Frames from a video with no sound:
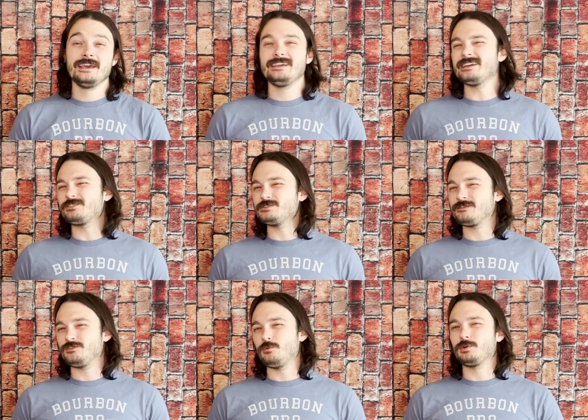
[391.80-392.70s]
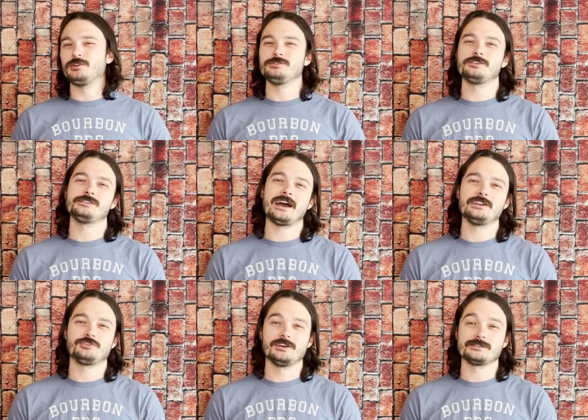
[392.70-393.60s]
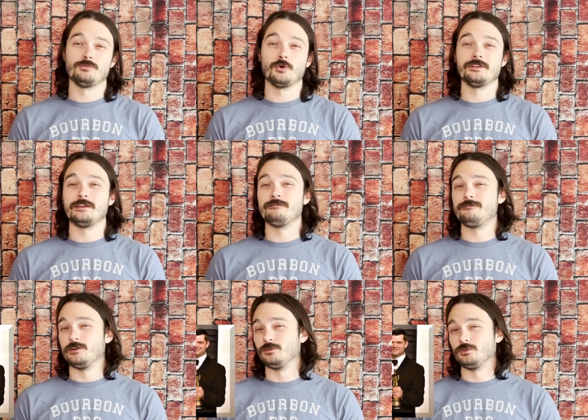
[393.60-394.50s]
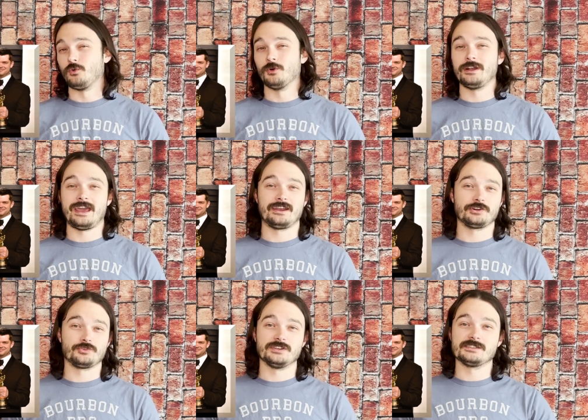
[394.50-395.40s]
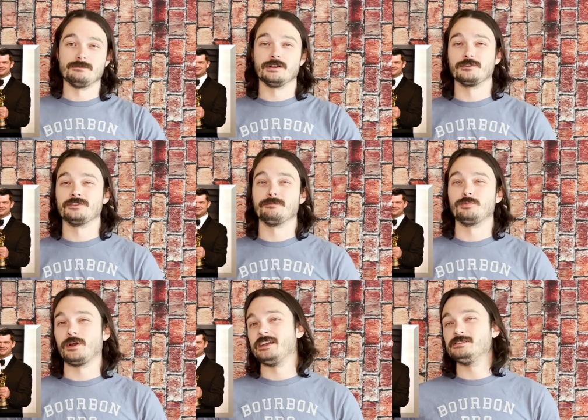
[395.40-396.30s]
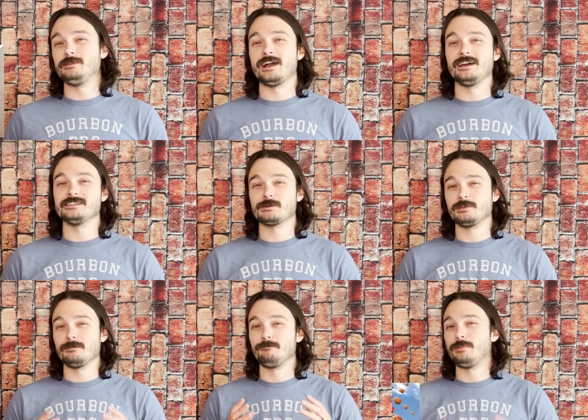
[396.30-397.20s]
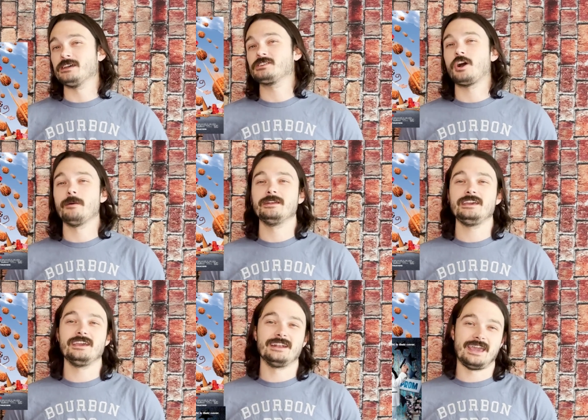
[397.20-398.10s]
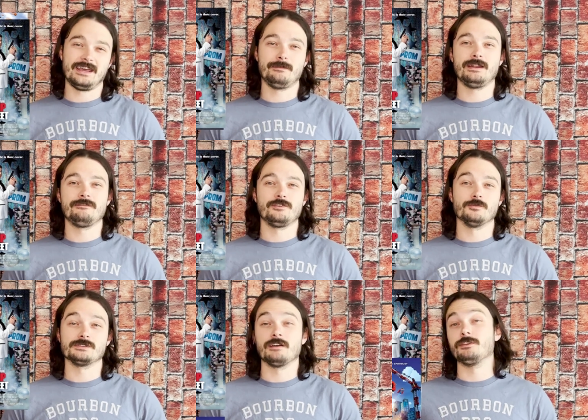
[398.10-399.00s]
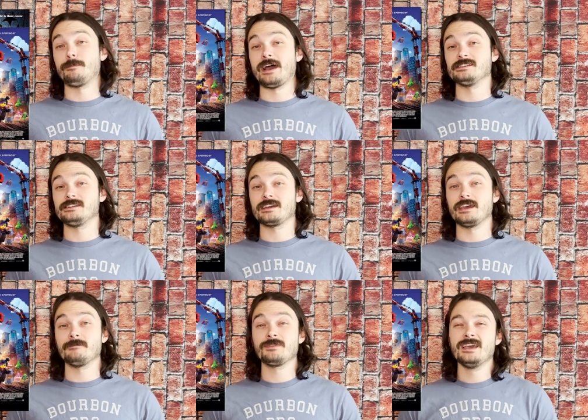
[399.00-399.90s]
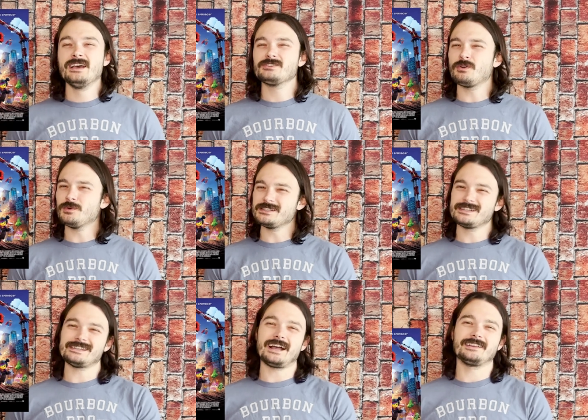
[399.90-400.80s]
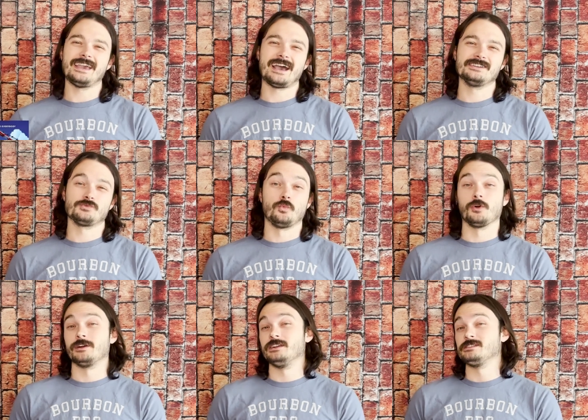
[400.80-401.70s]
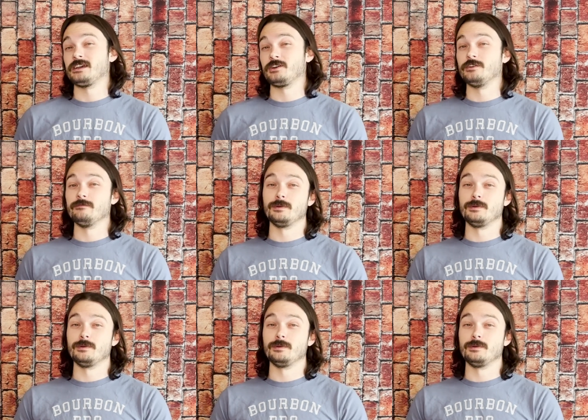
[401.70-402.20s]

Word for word: Yet there's few producers I trust more than Phil Lord and Chris Miller, the brains behind some of the best comedy and animated films of the past decade. So I wasn't exactly as worried as I could have